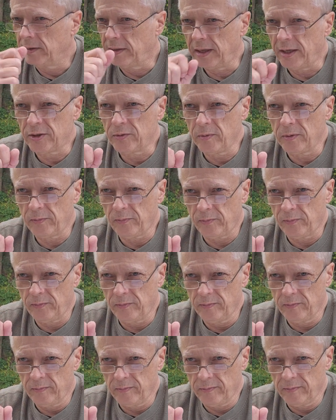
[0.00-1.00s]
That's what
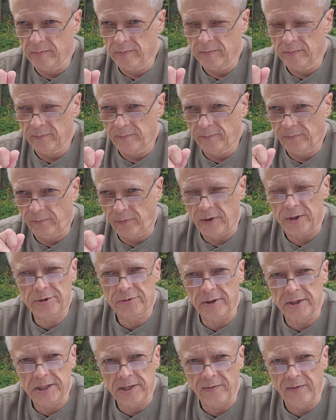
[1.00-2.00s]

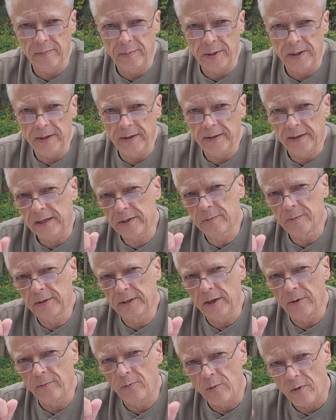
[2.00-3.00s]
frustrates everybody. That's what
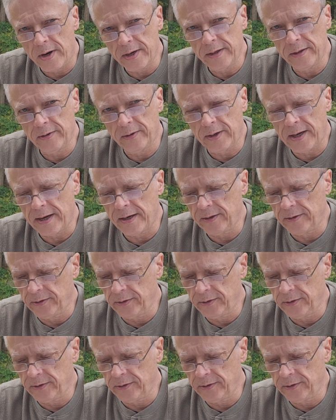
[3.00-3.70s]
they want to know how to